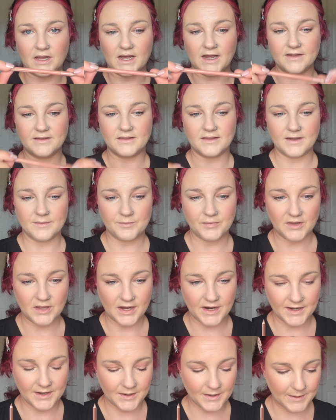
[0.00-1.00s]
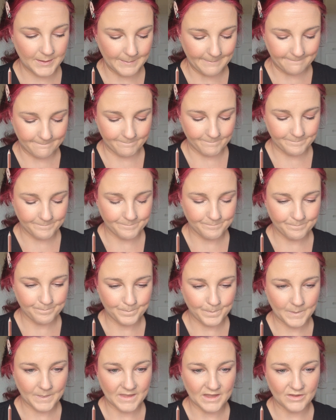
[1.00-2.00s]
glide lip liner.
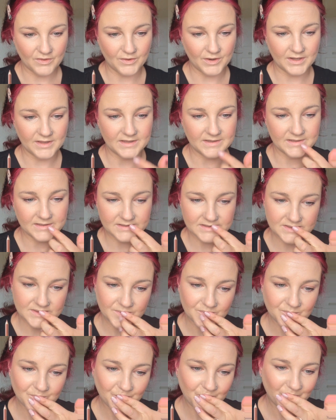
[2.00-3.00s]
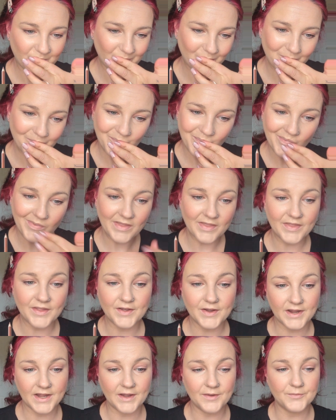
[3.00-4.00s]
Look at this.
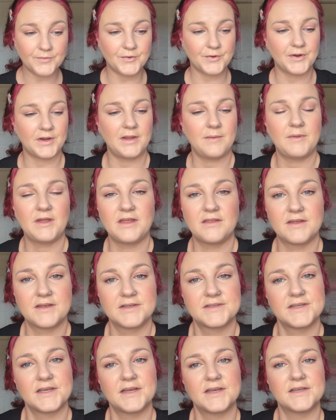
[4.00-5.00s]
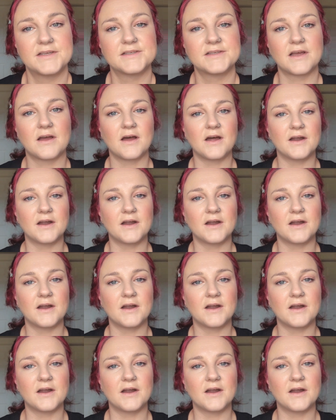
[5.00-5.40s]
Look how creamy this is,